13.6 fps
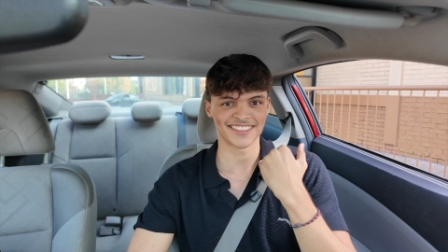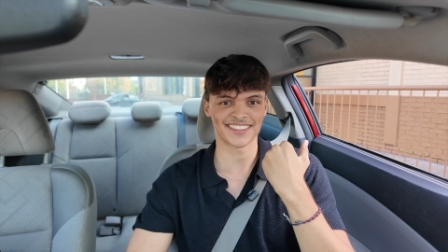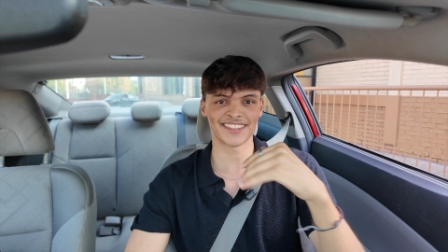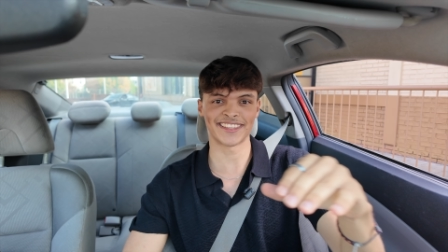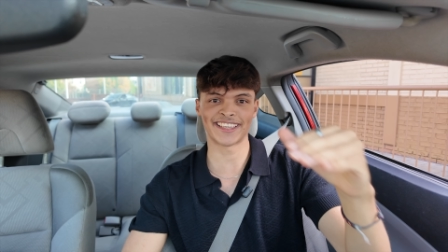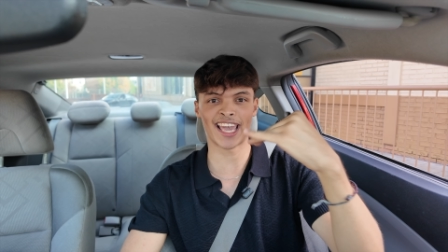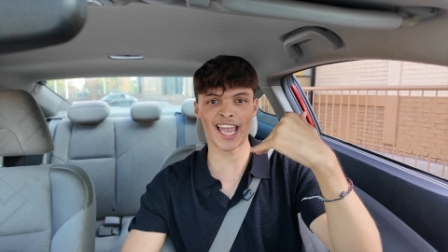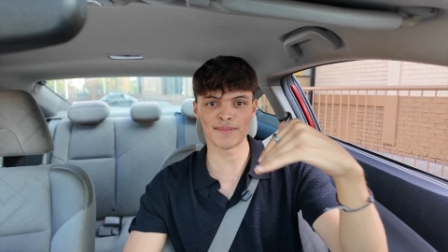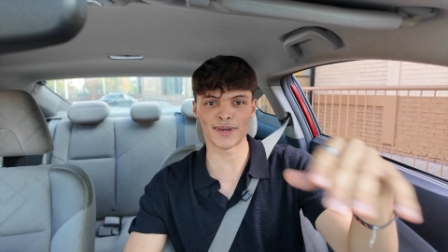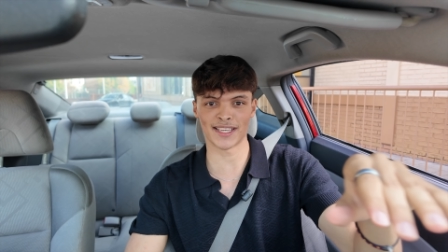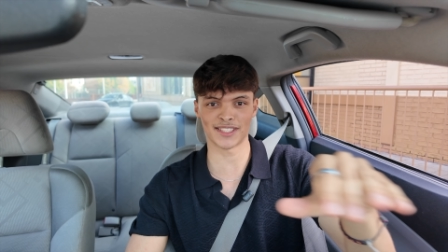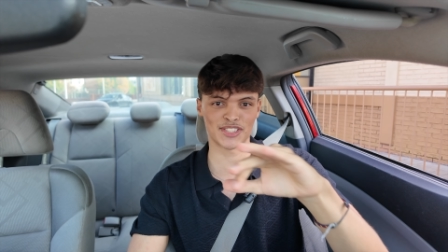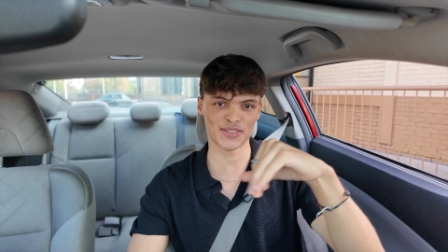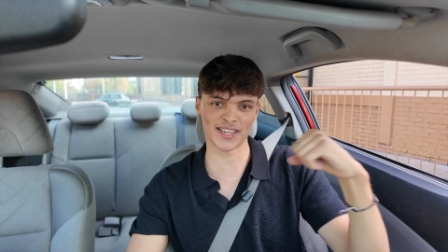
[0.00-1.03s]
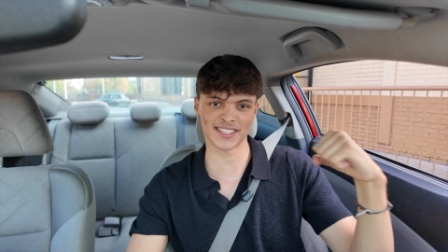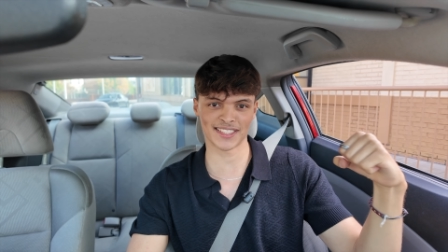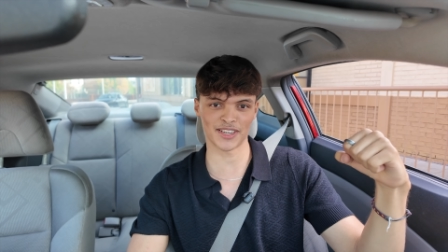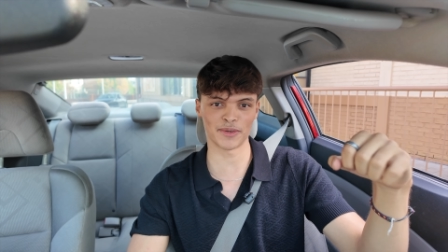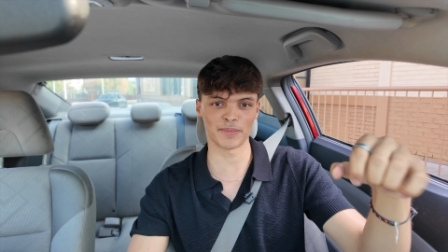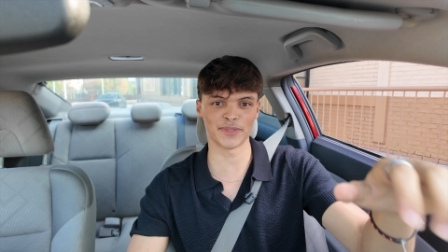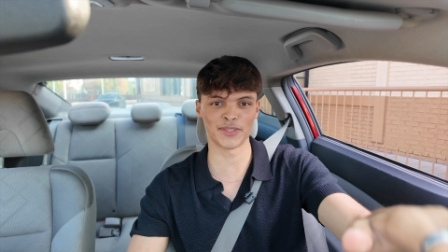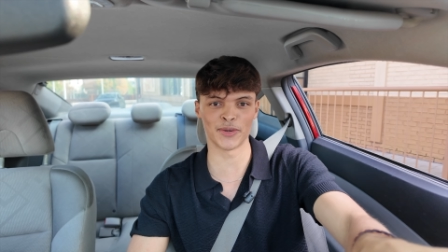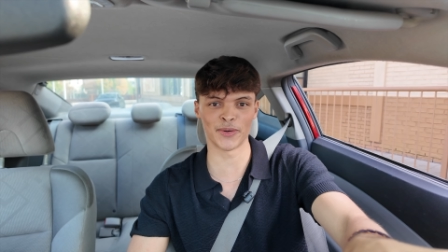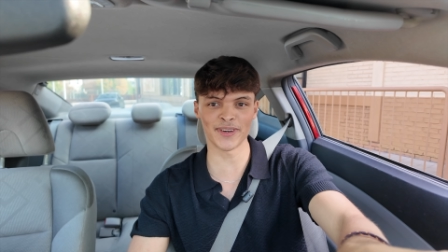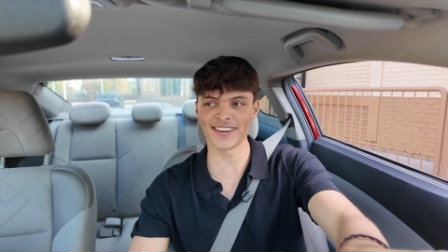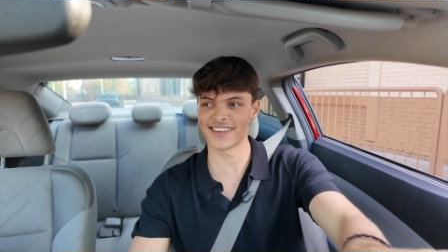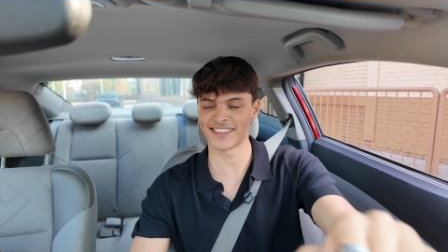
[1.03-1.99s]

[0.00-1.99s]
cut the camera as soon as I open the door